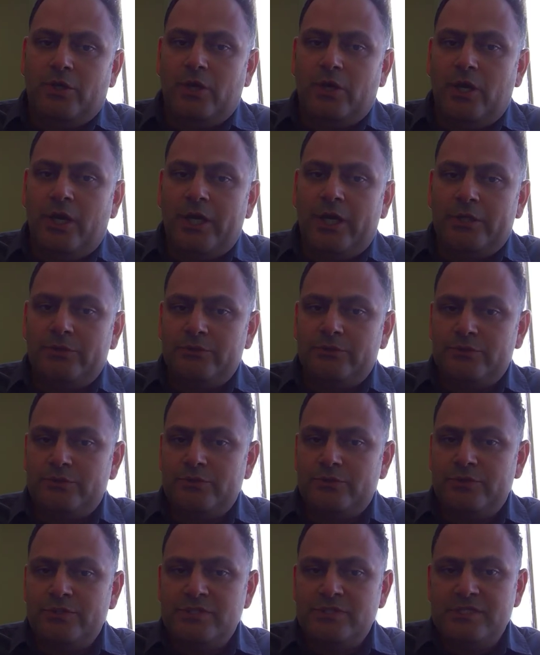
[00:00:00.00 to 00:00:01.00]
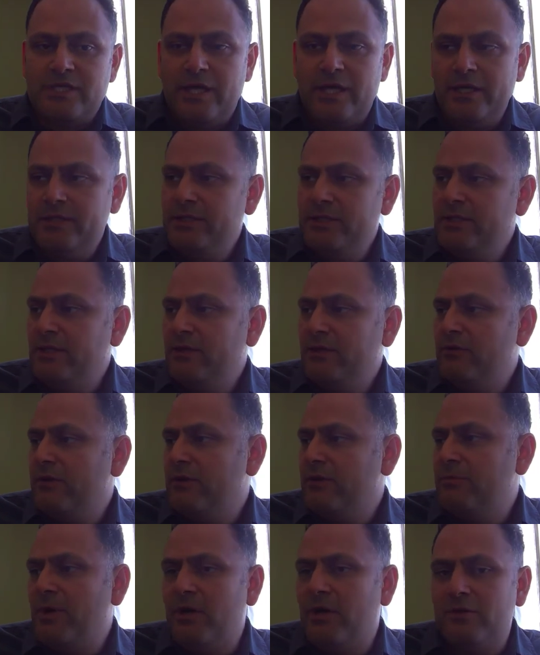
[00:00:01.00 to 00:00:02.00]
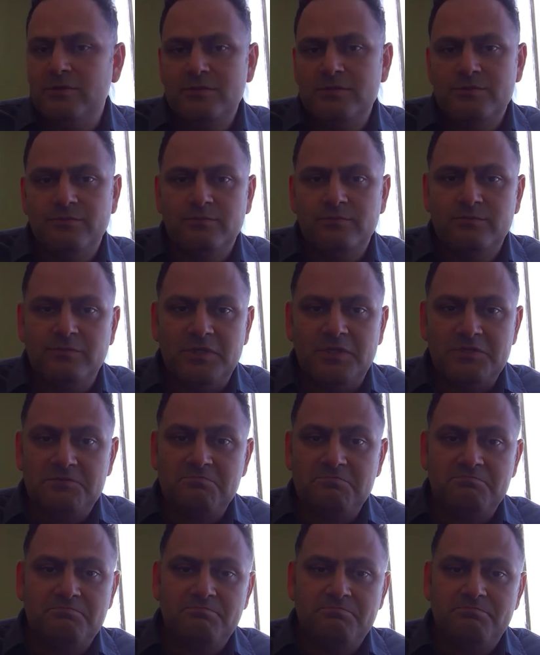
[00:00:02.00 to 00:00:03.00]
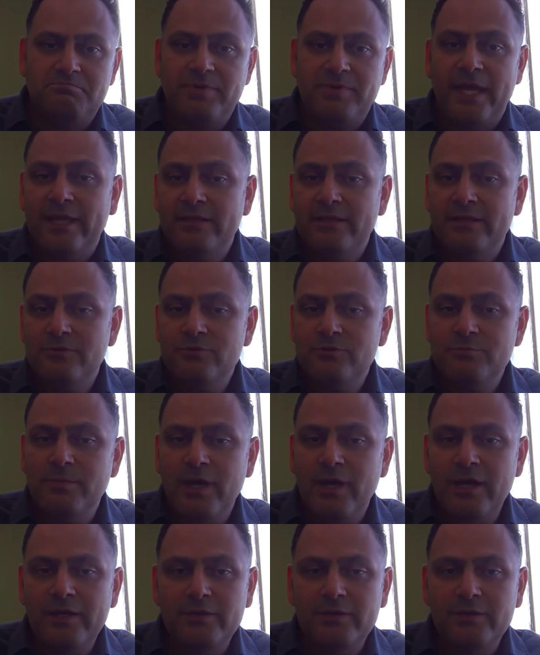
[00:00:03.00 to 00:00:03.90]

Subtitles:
Are you deciding about what pen to buy?